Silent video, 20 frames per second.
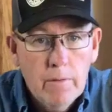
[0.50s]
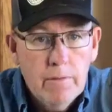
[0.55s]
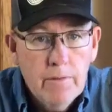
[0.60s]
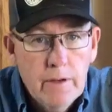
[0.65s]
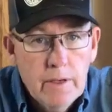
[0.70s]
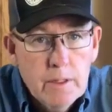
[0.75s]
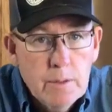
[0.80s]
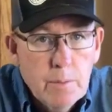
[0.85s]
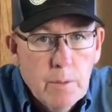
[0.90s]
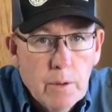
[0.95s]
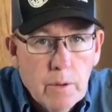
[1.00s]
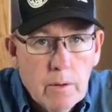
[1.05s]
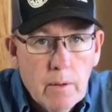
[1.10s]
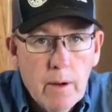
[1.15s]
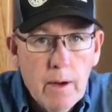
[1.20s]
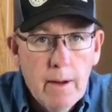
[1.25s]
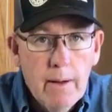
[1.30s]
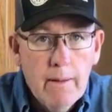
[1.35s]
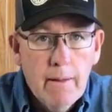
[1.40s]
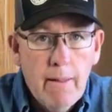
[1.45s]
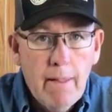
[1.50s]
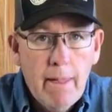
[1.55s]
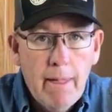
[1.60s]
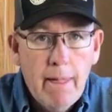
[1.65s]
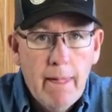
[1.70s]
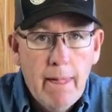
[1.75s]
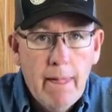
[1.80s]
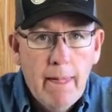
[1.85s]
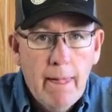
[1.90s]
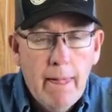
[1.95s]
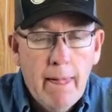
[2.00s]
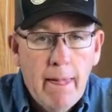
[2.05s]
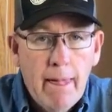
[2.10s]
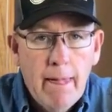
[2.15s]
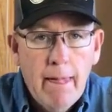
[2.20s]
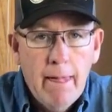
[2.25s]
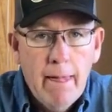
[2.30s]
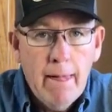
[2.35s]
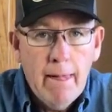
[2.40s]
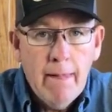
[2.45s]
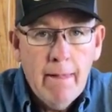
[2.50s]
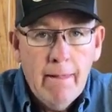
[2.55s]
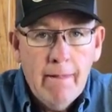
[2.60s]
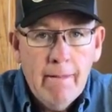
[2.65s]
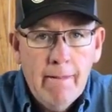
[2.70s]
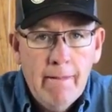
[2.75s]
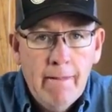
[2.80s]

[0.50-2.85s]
Facebook, right? Yes, you're on. You're live.